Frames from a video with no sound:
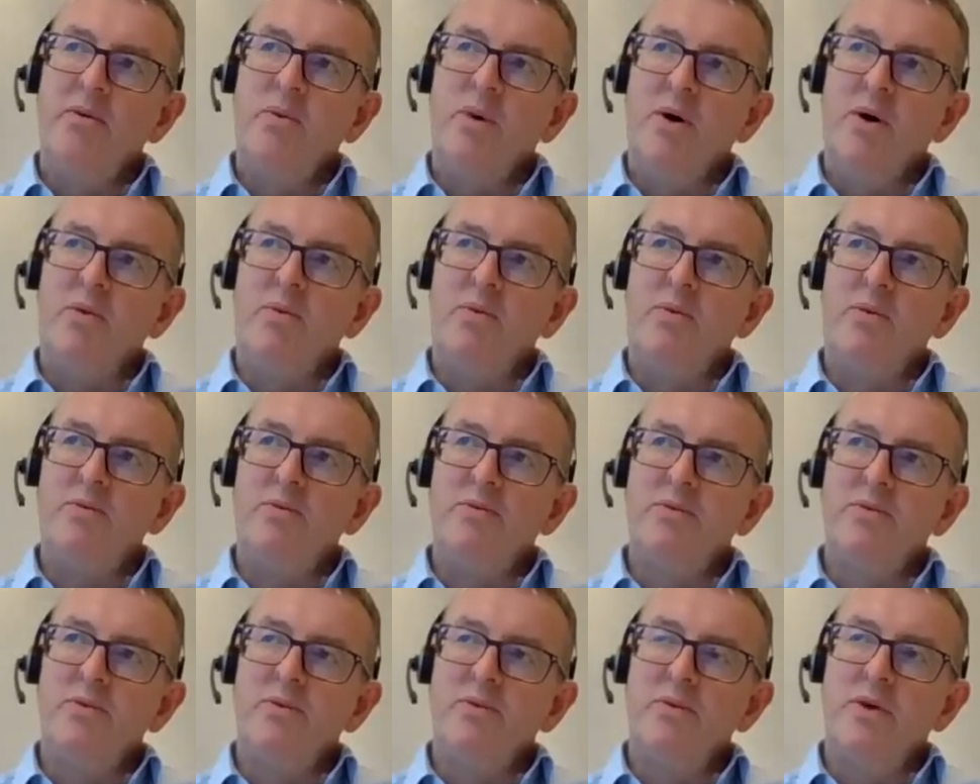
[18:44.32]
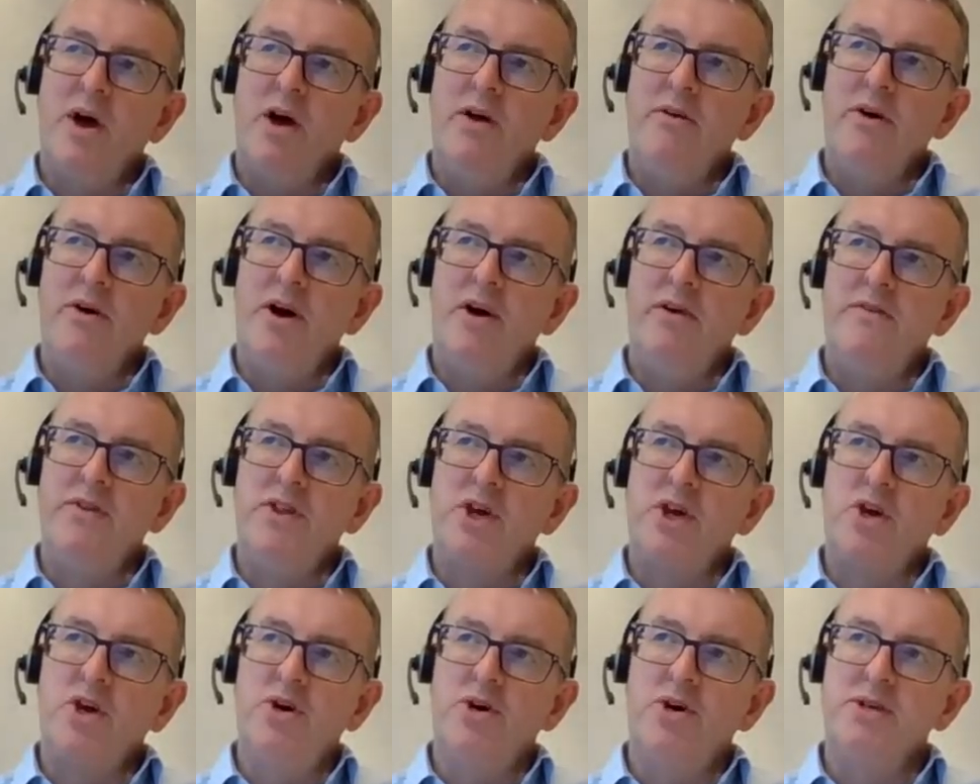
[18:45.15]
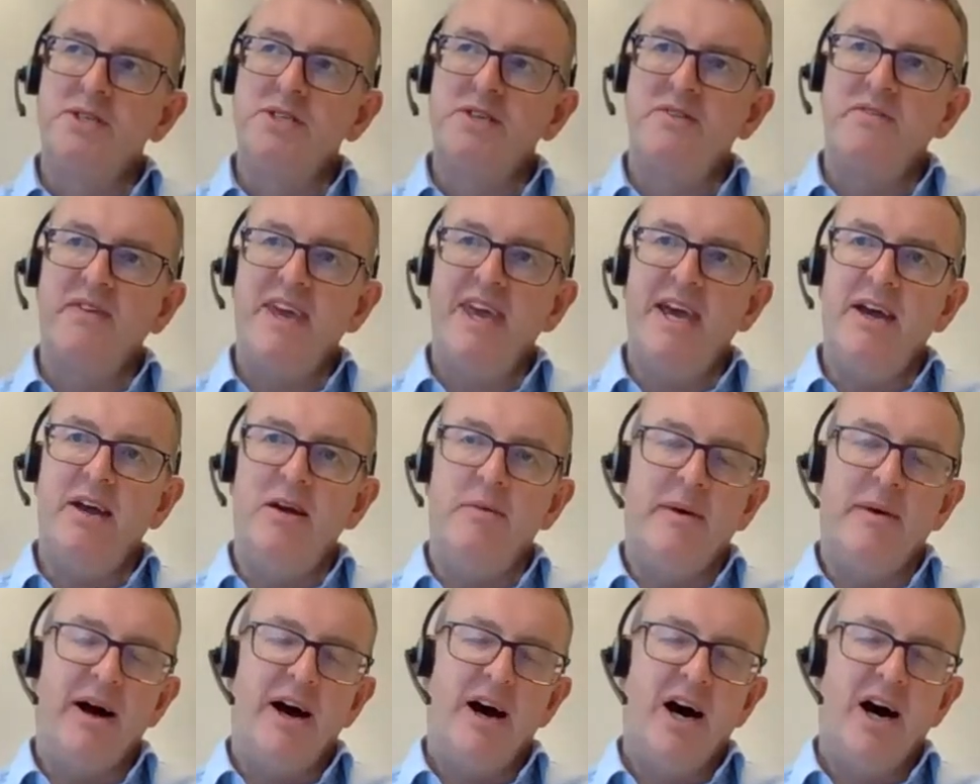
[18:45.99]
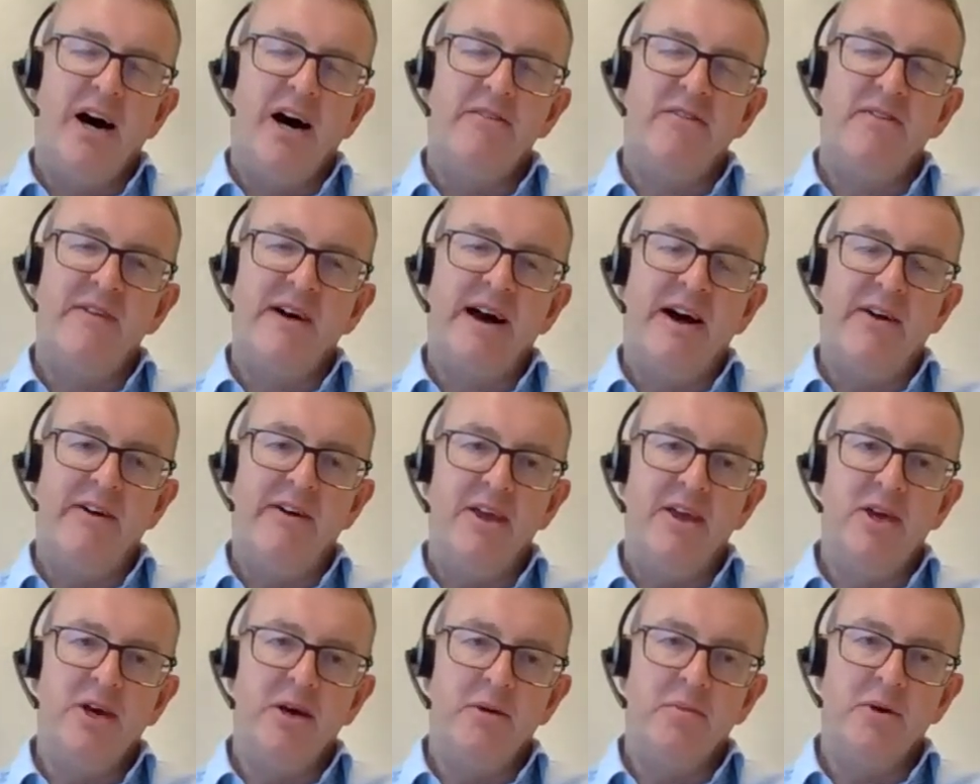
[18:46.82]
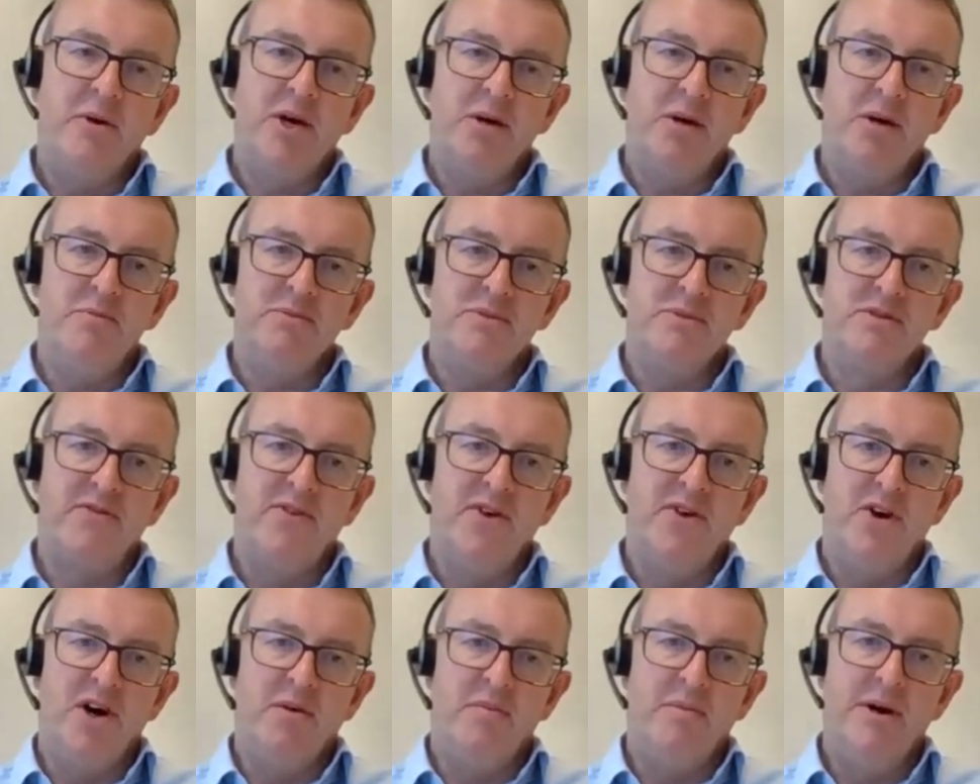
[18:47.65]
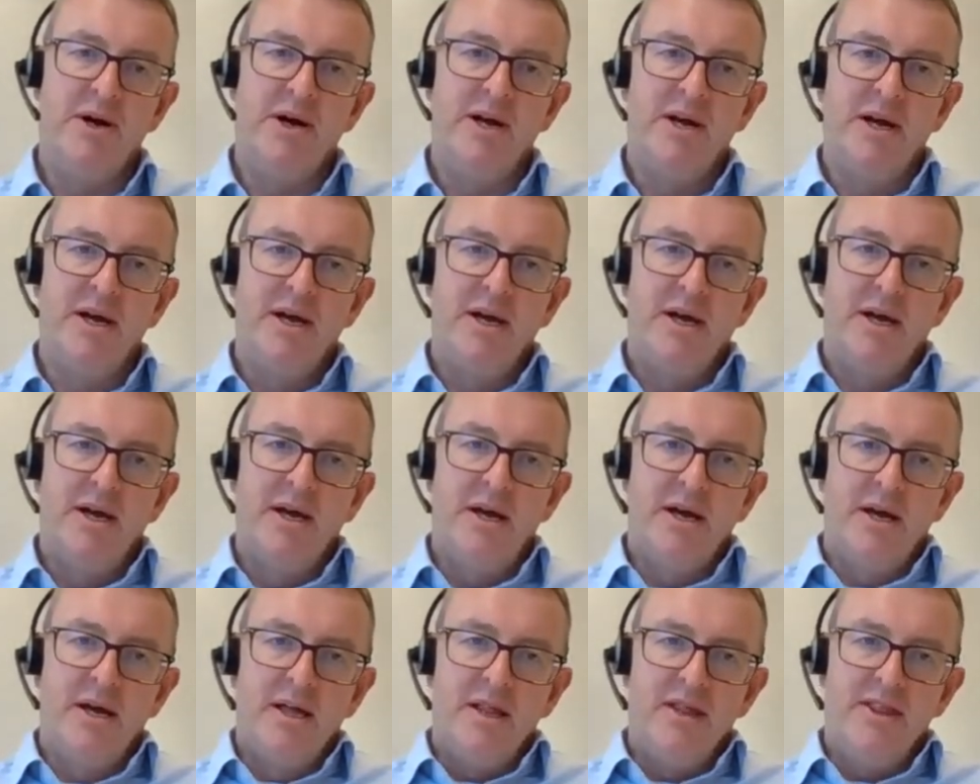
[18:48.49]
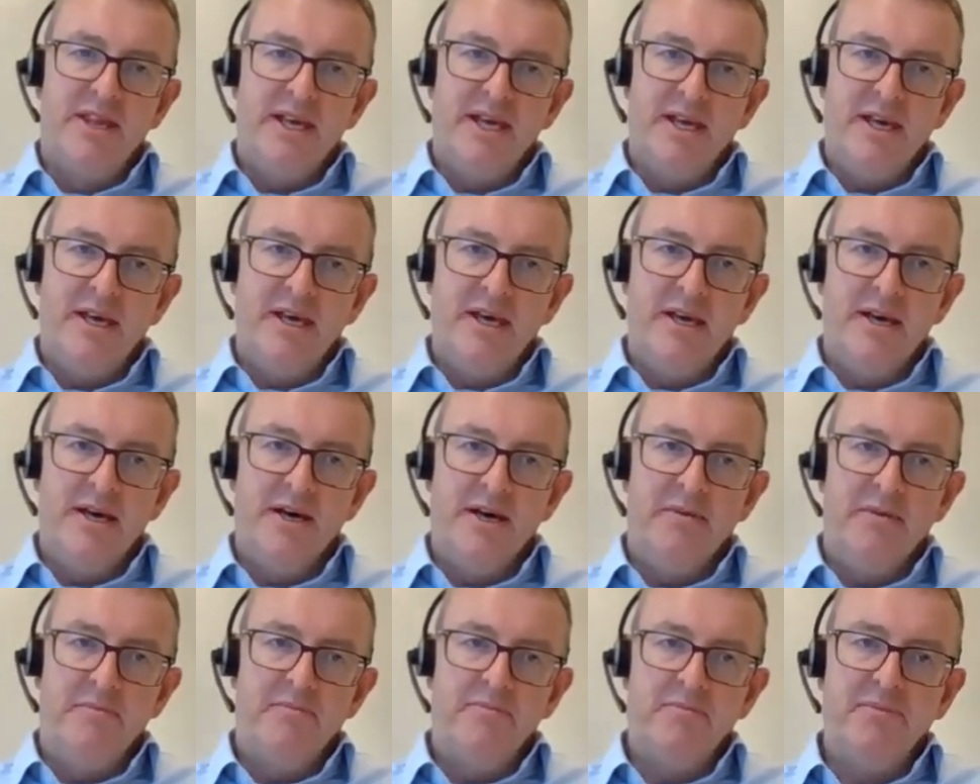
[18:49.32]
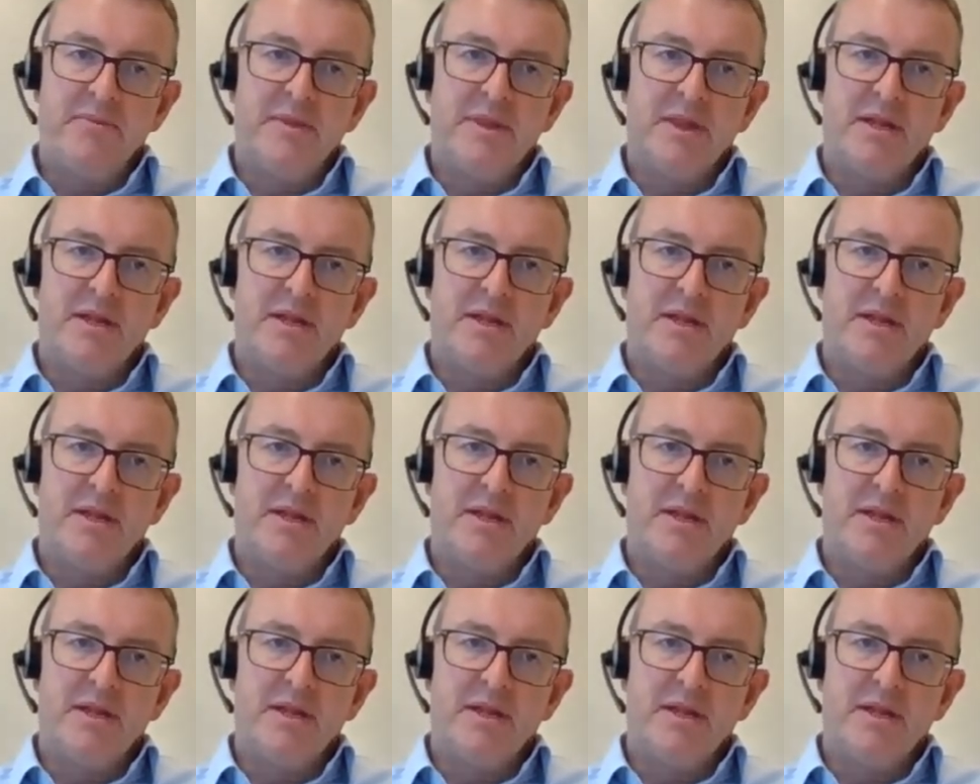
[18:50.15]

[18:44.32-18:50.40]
mean, what over the course of a year, about half of our income comes from the um,